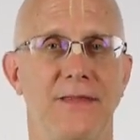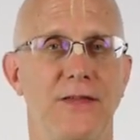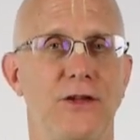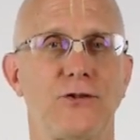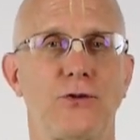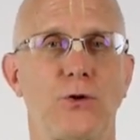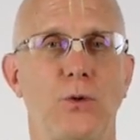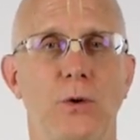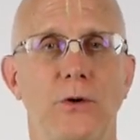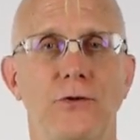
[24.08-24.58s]

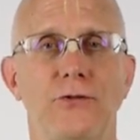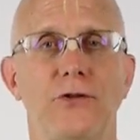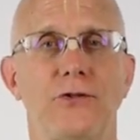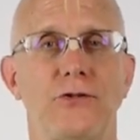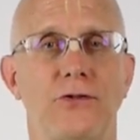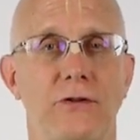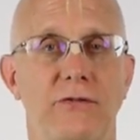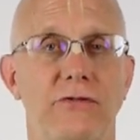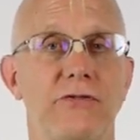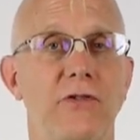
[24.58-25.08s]
This course
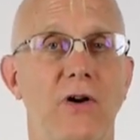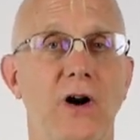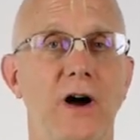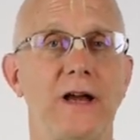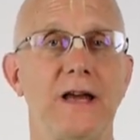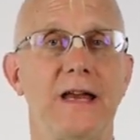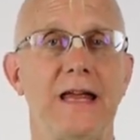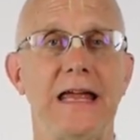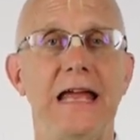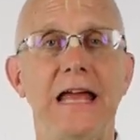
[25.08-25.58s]
is a
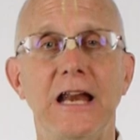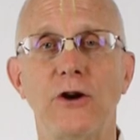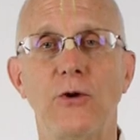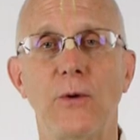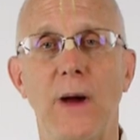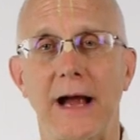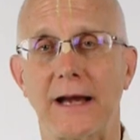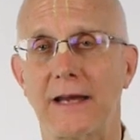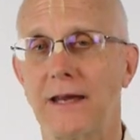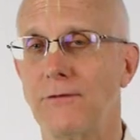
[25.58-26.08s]
fun,
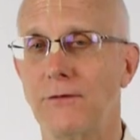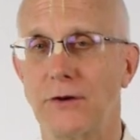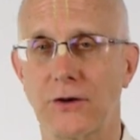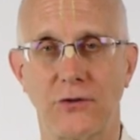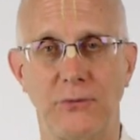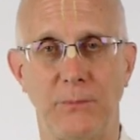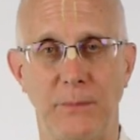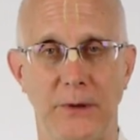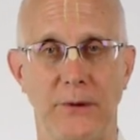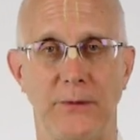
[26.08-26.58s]
interactive
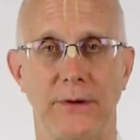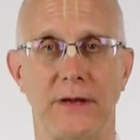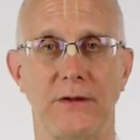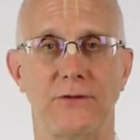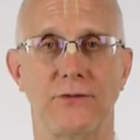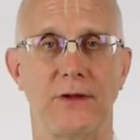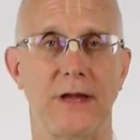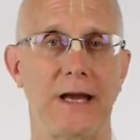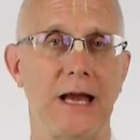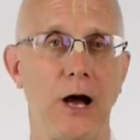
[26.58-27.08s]

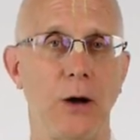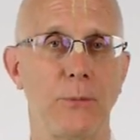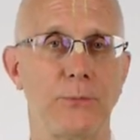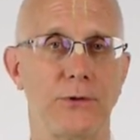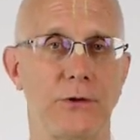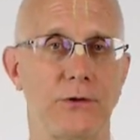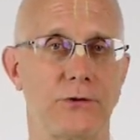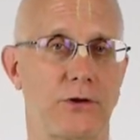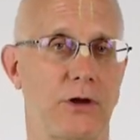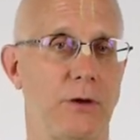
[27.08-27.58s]
experience that
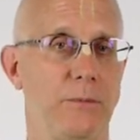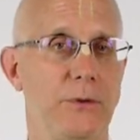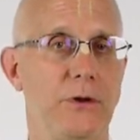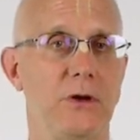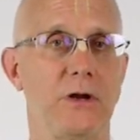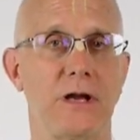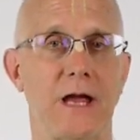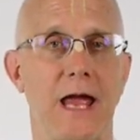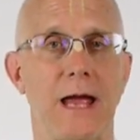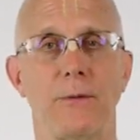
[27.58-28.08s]
helps us
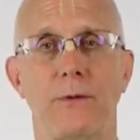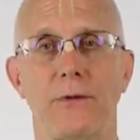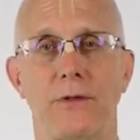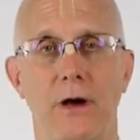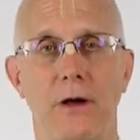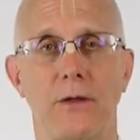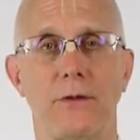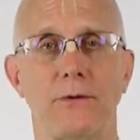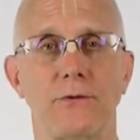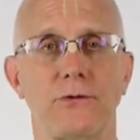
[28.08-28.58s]
communicate
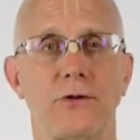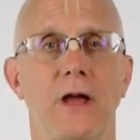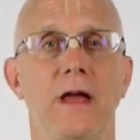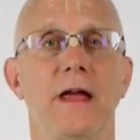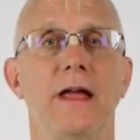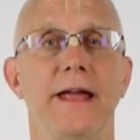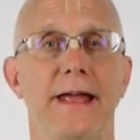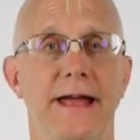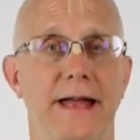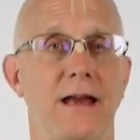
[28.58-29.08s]
with others
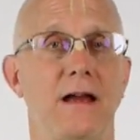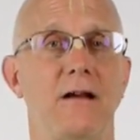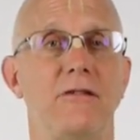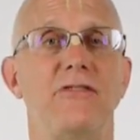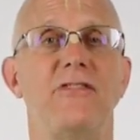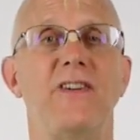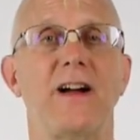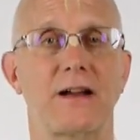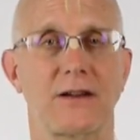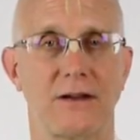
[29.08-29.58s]
in an
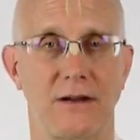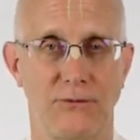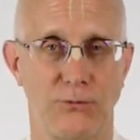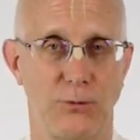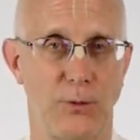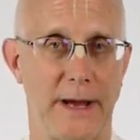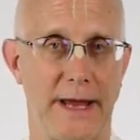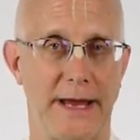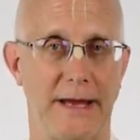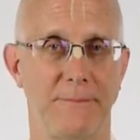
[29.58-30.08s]

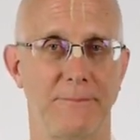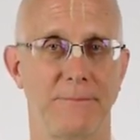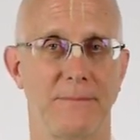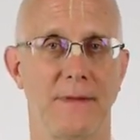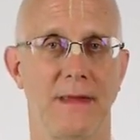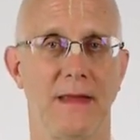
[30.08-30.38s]
effective way.